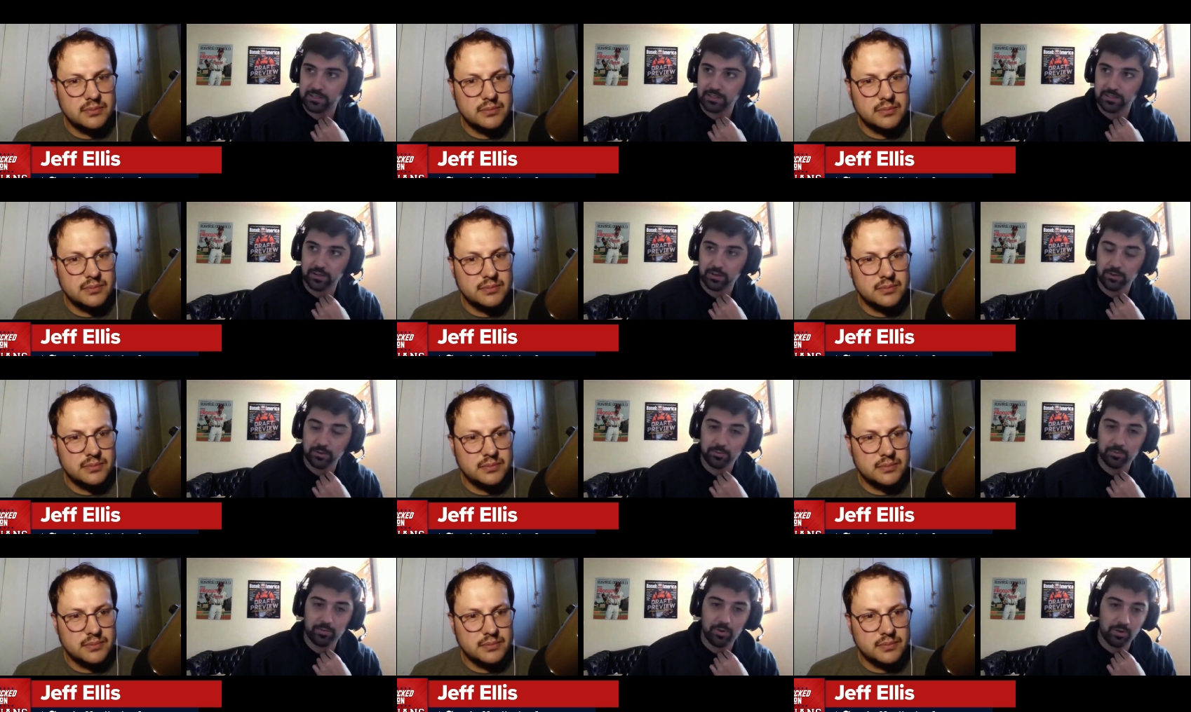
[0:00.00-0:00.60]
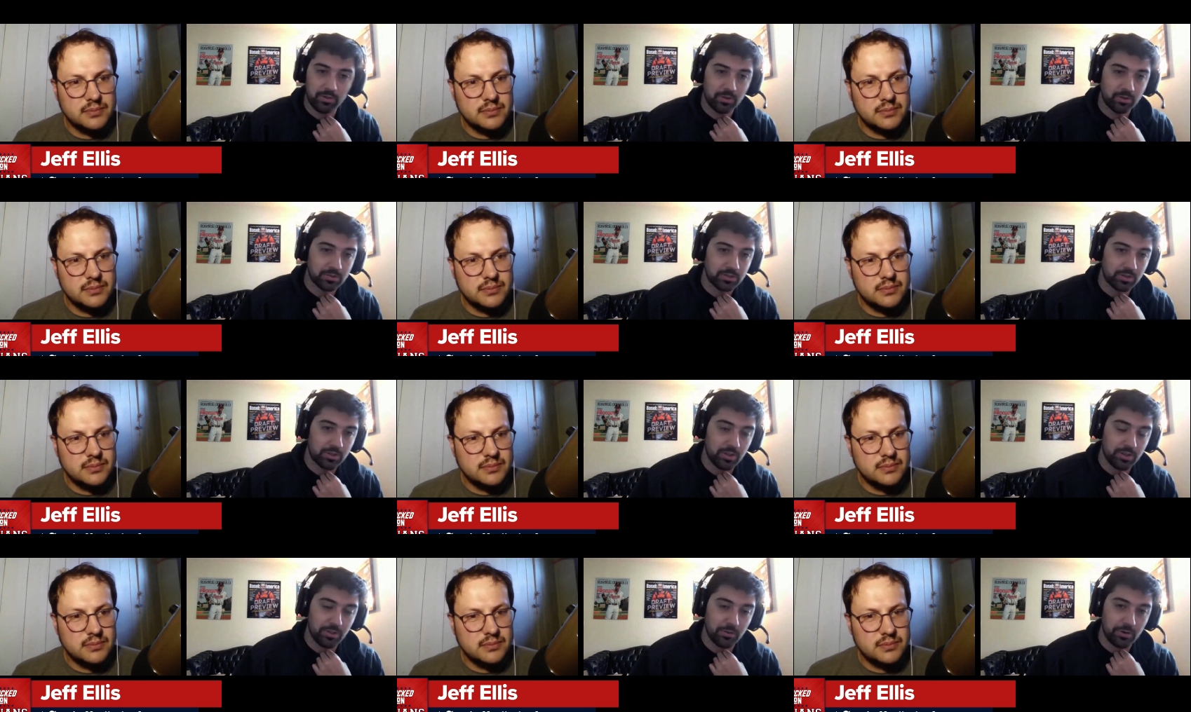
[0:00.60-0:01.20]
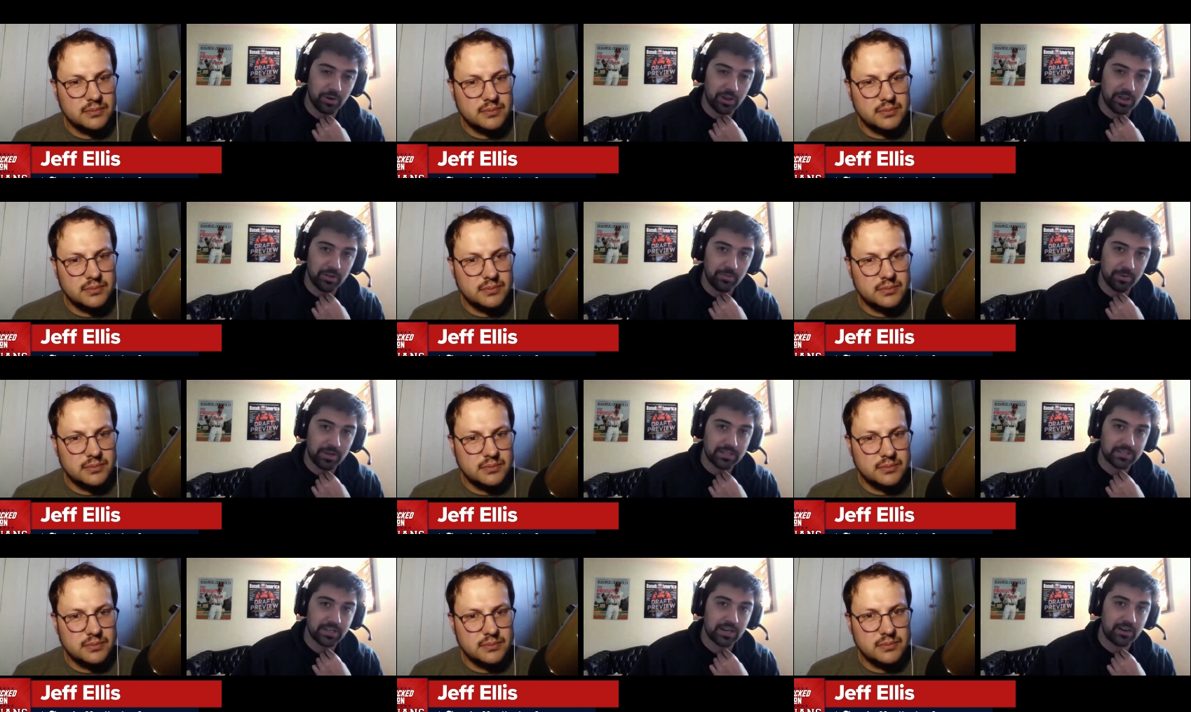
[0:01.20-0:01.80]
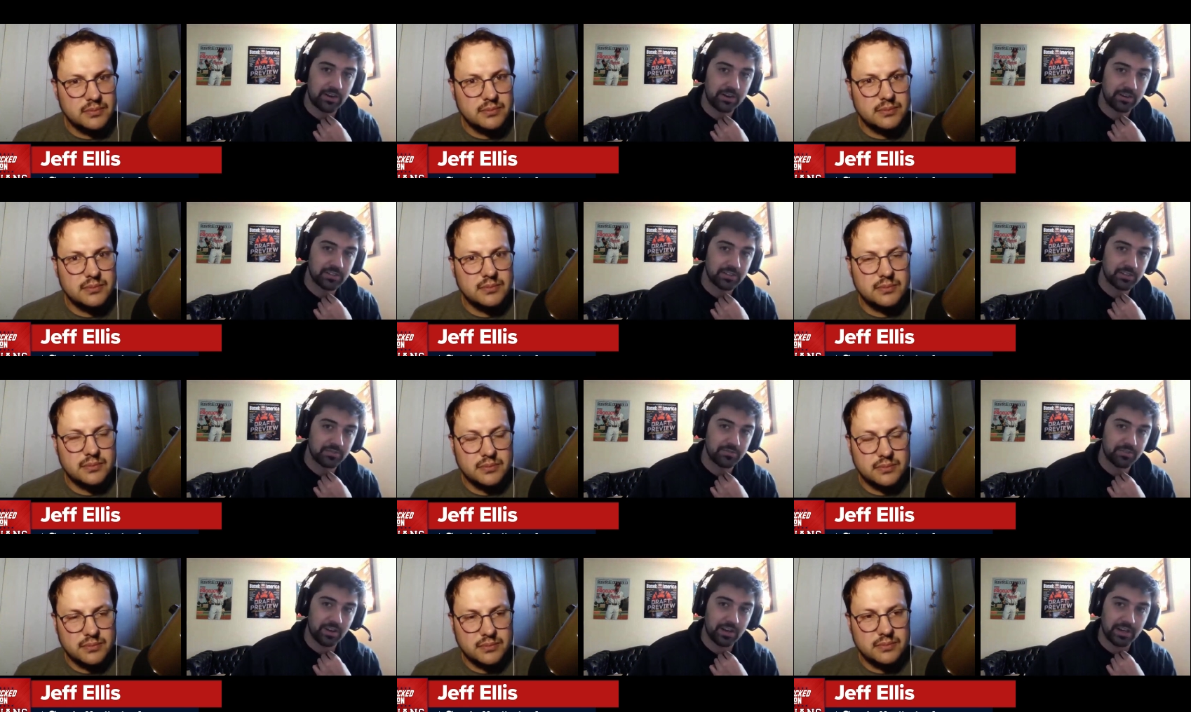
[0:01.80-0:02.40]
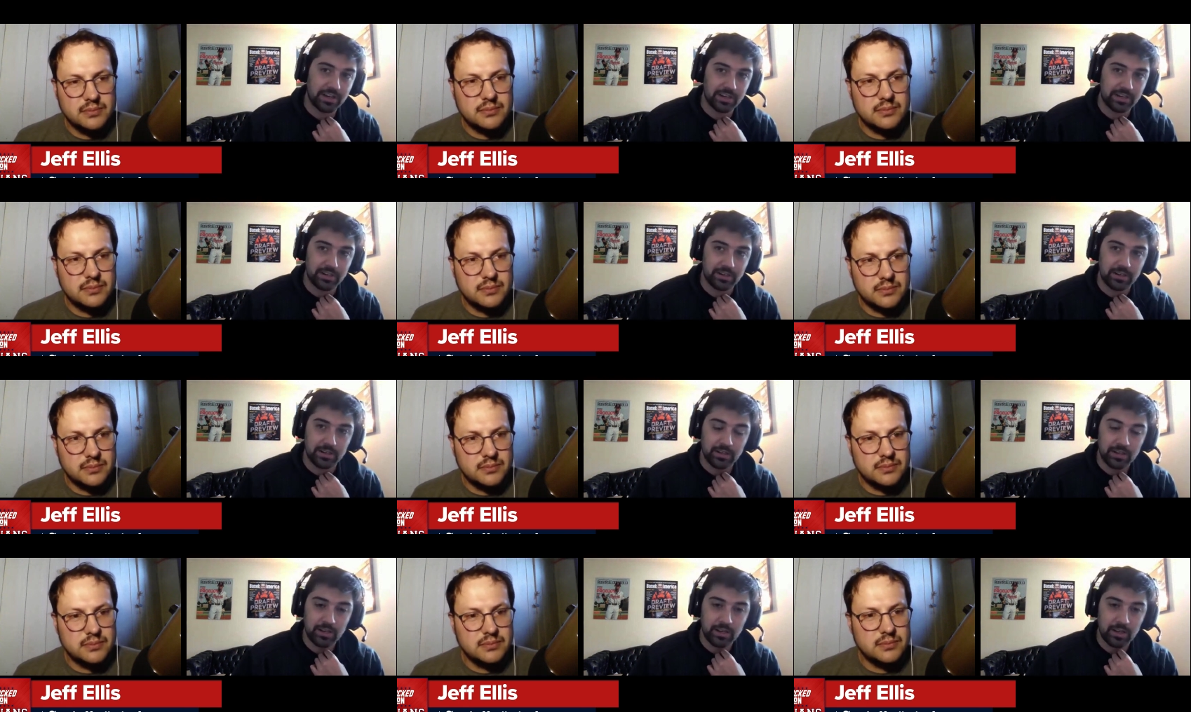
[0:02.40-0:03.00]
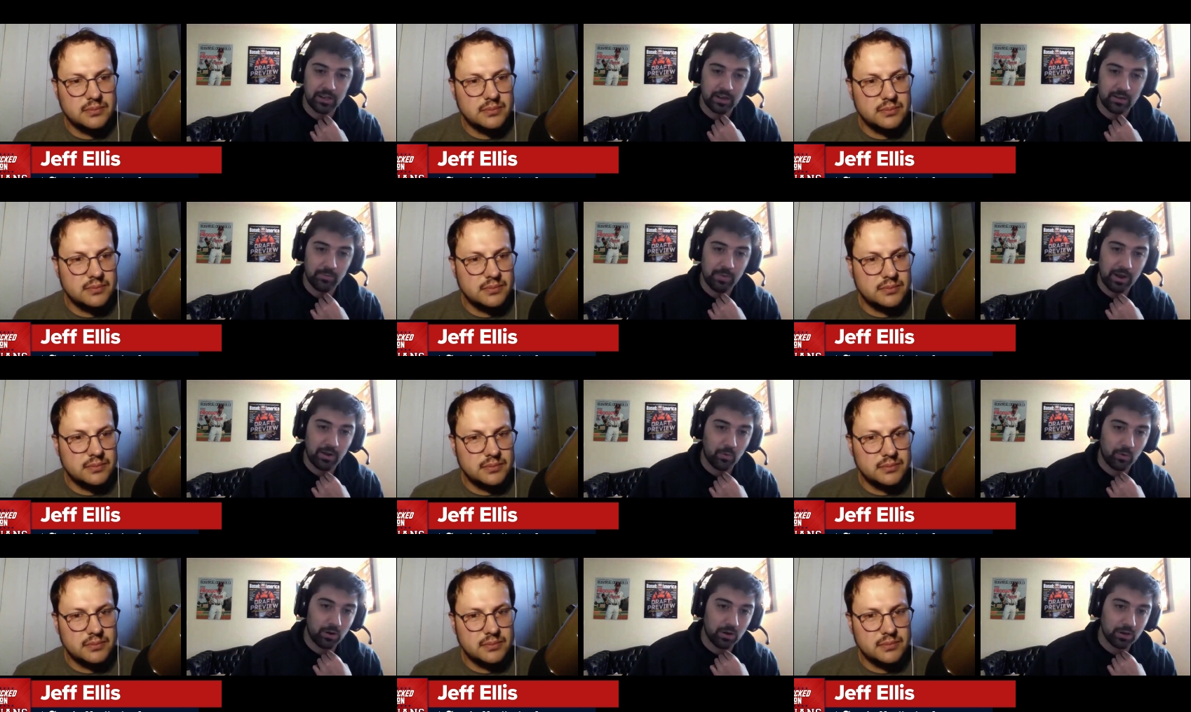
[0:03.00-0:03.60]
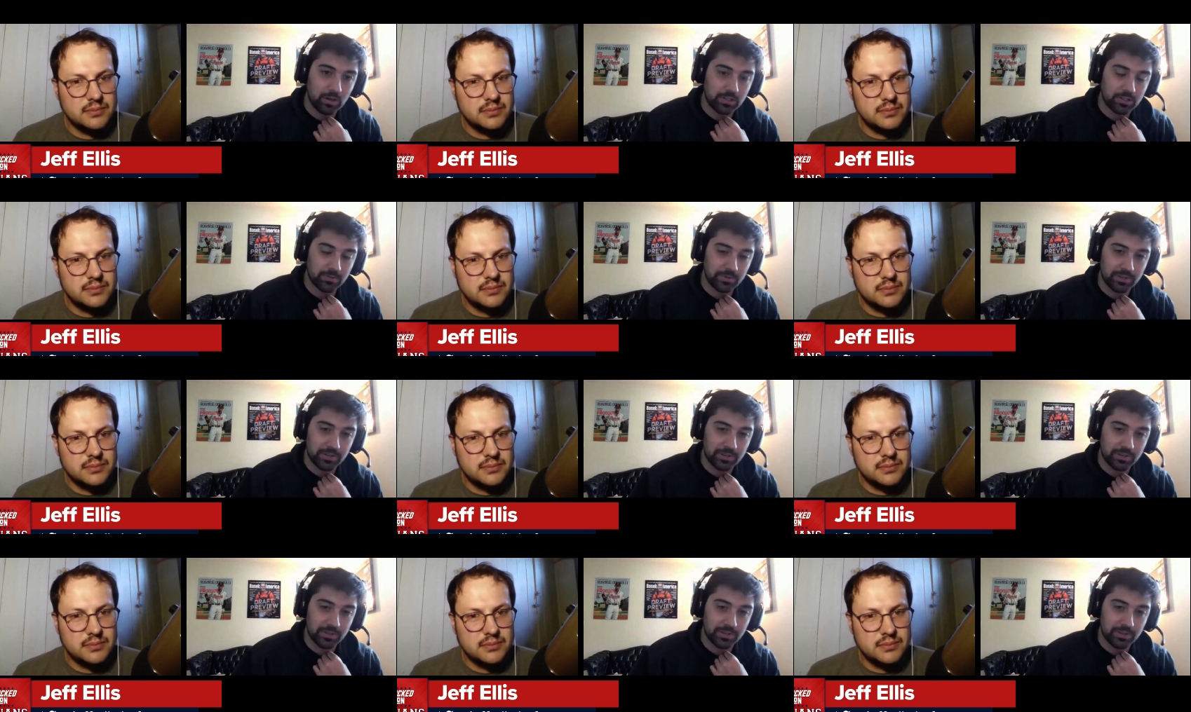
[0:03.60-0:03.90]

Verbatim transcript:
Speaker 1: So those are the three best areas to find my work, to